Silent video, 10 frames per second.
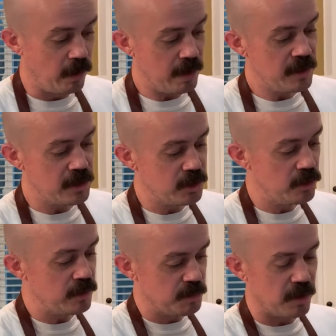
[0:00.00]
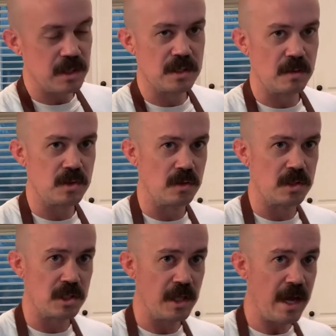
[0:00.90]
What I'm gonna do is bring this up to a
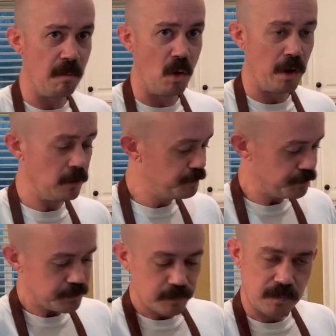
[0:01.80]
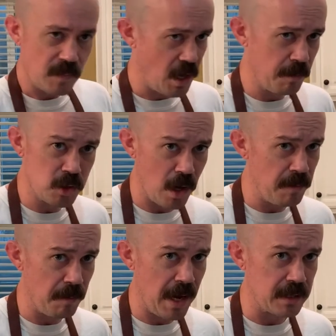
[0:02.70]
slight boil. I'm gonna
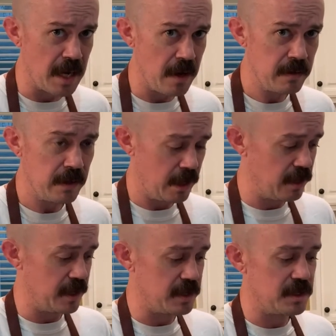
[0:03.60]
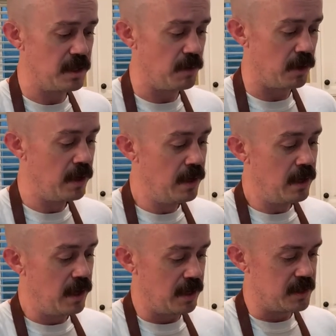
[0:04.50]
drop it back down and let it simmer
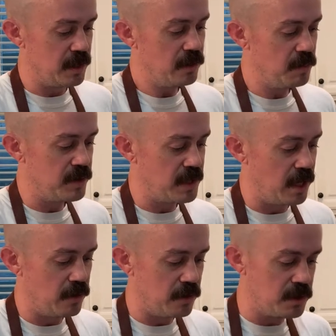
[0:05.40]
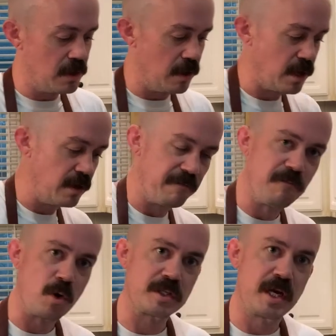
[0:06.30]
until the potatoes are kind of
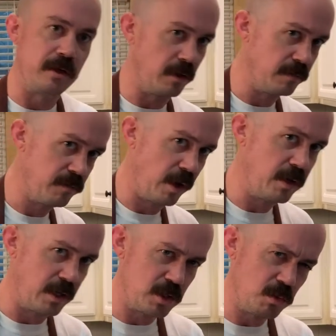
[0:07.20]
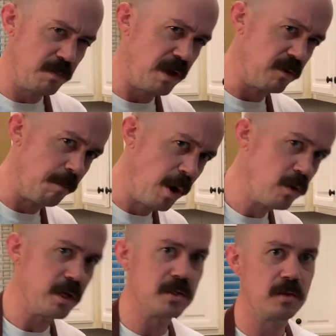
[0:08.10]
fork tender, right? I just wanna be able to
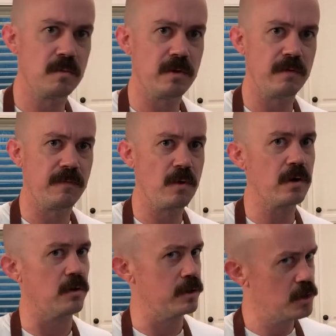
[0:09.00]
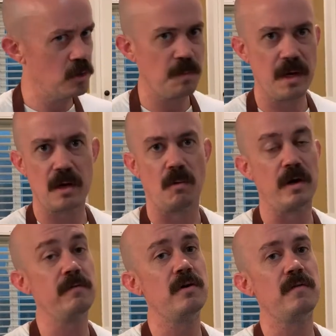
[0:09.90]
poke into them with a fork or a toothpick or
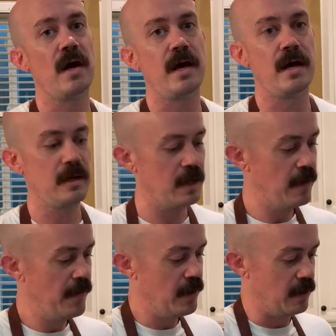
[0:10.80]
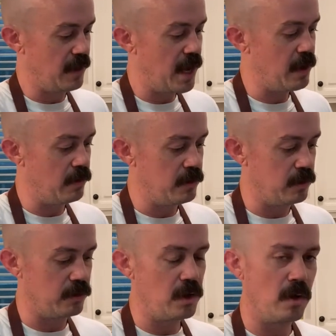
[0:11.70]
whatever you've got handy. And that,
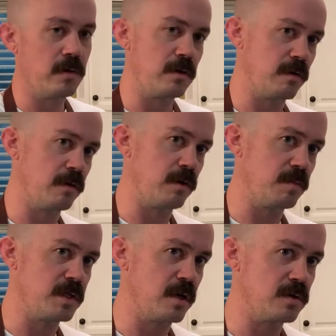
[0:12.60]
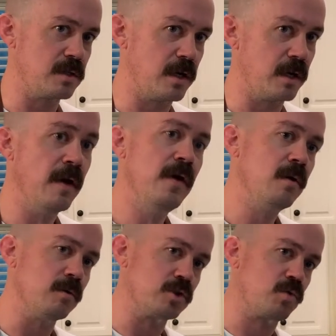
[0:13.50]
you'll know your, your potatoes are done.
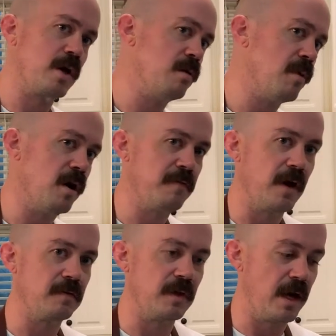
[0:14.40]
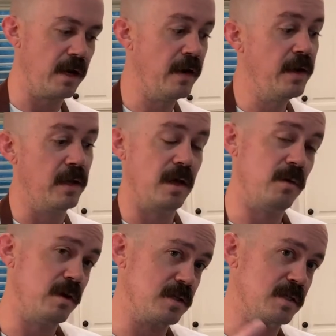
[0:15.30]
We'll drain them off after that. And
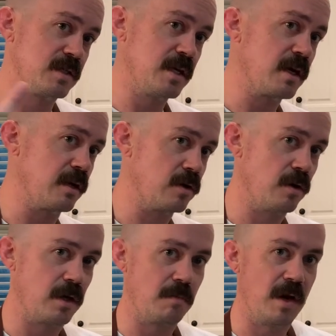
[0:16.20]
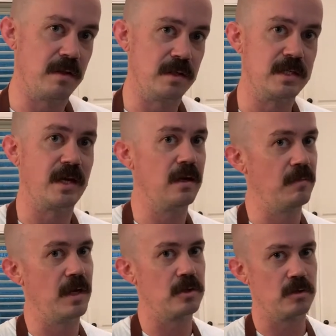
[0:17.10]
then there's a second cooking method to get
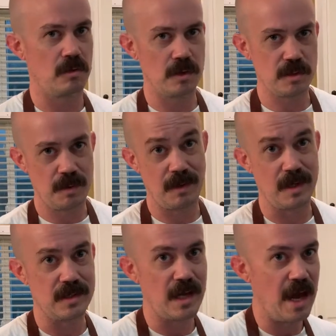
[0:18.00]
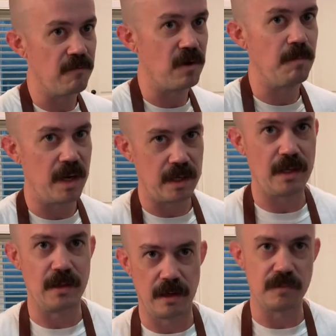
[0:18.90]
them extra crispy because
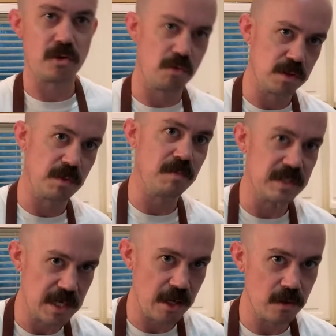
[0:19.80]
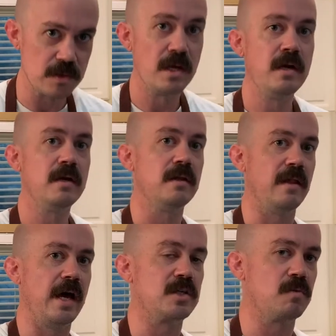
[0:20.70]
everybody loves crispy potatoes.
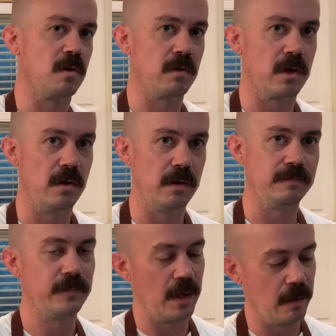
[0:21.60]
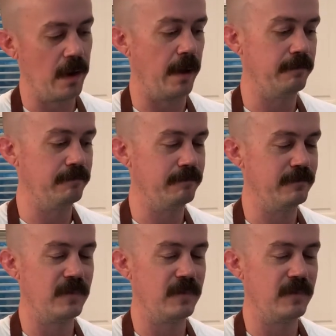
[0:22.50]
That's where we're going. All right.